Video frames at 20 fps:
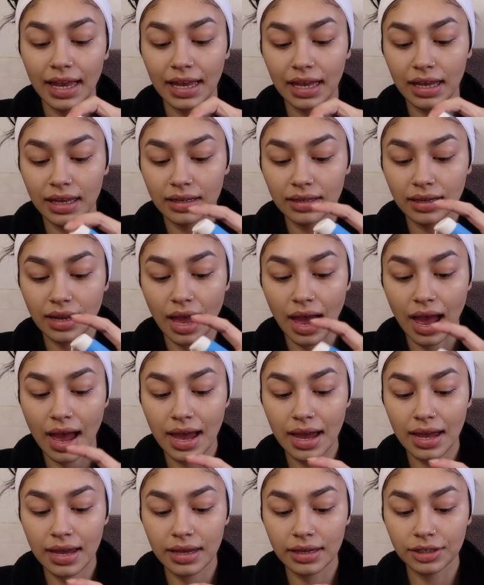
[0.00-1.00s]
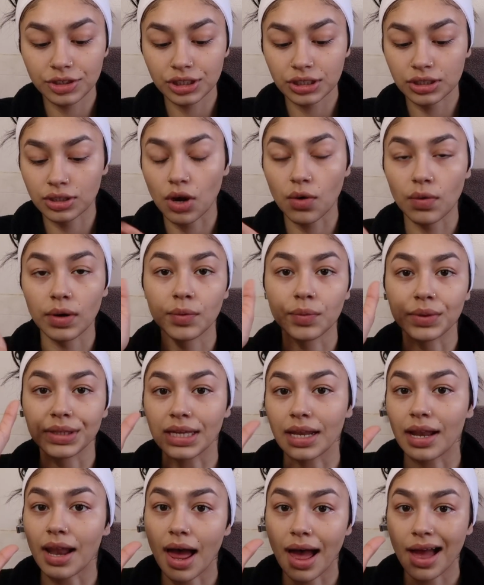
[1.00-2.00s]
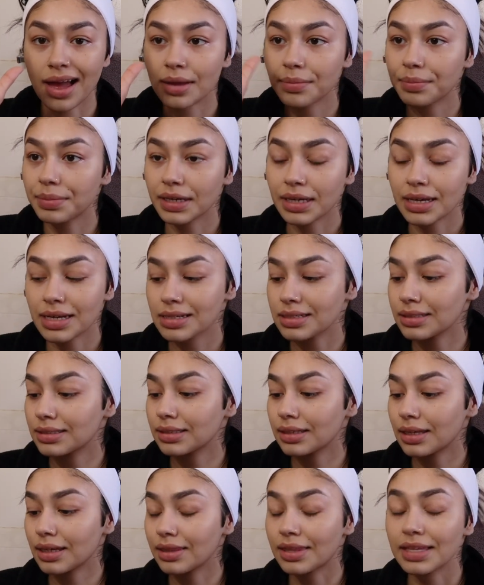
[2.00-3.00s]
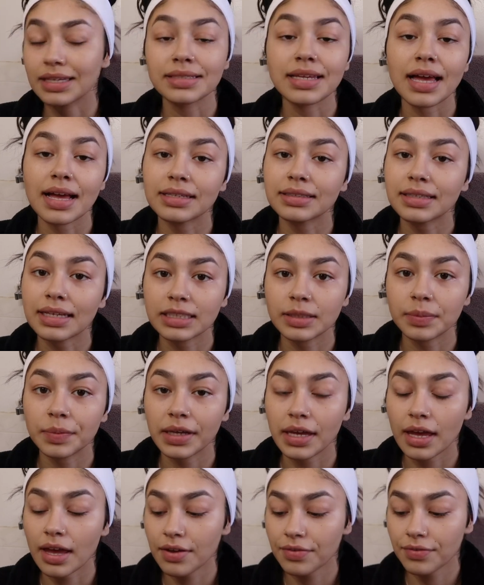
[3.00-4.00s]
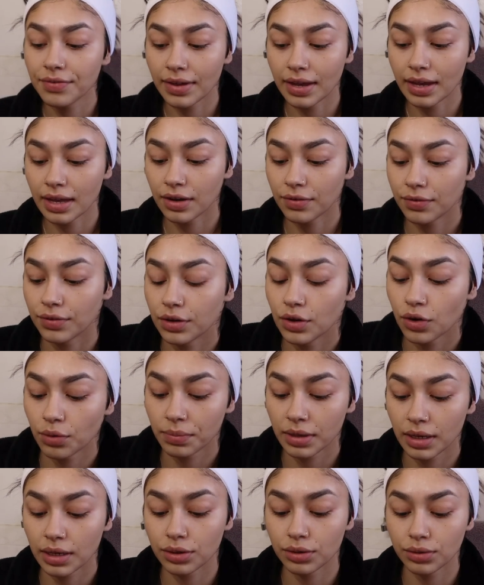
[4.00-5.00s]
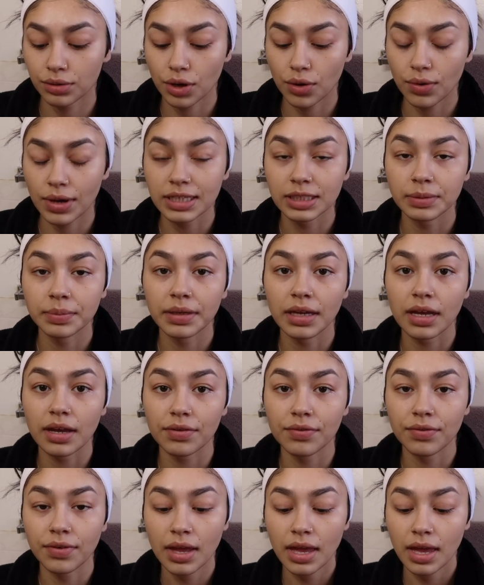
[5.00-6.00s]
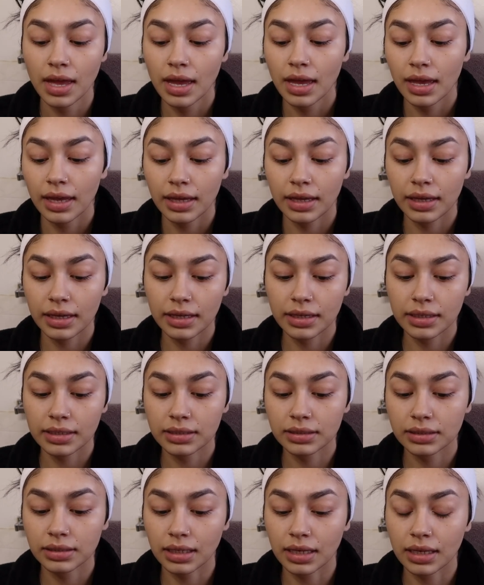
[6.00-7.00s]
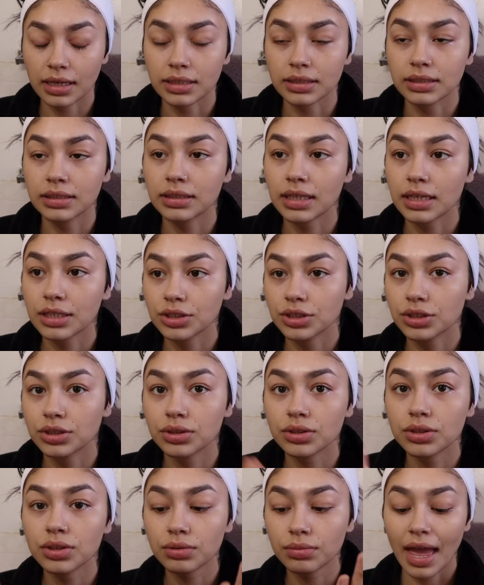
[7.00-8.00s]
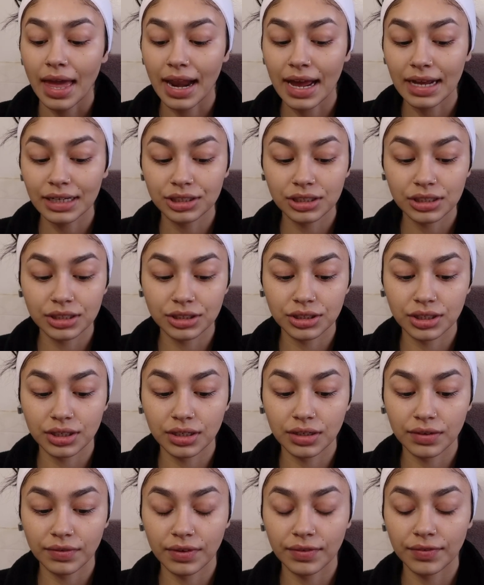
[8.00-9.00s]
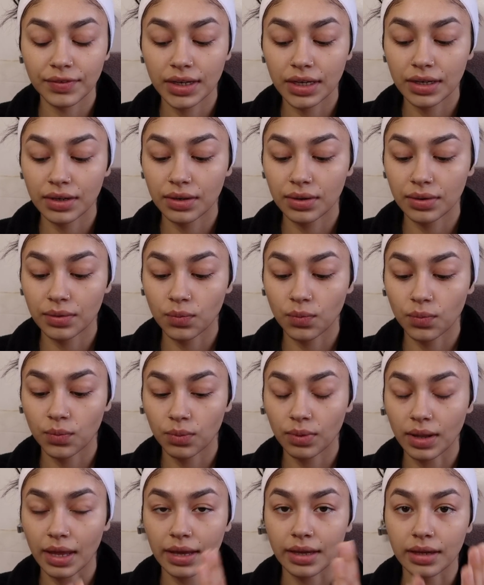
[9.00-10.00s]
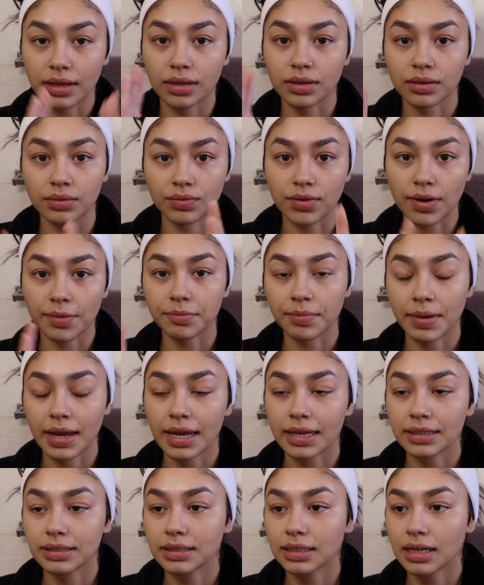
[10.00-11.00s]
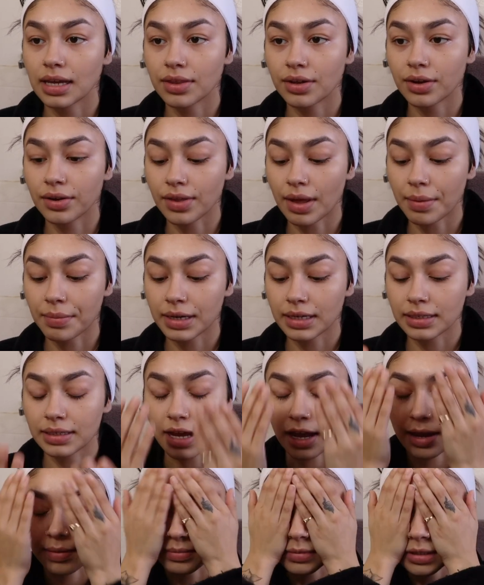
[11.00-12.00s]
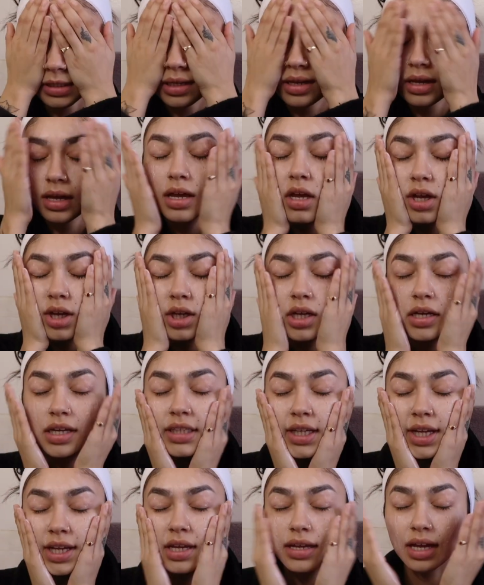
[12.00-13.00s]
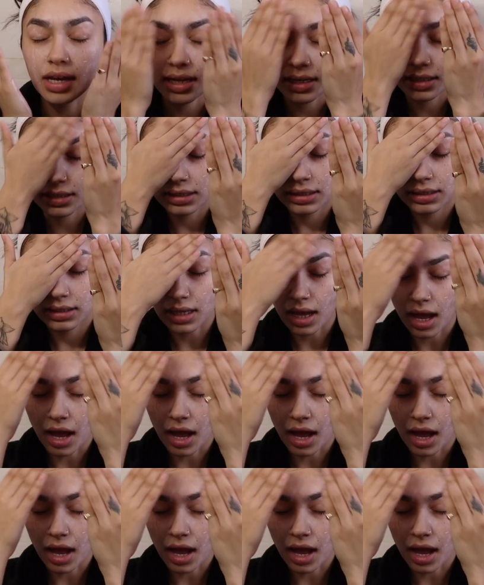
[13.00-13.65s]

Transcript: and I just go in with a lot because this has SPF and if you know me you know SPF is an essential and I actually shouldn't have even like rubbed my hands together that many times because I guess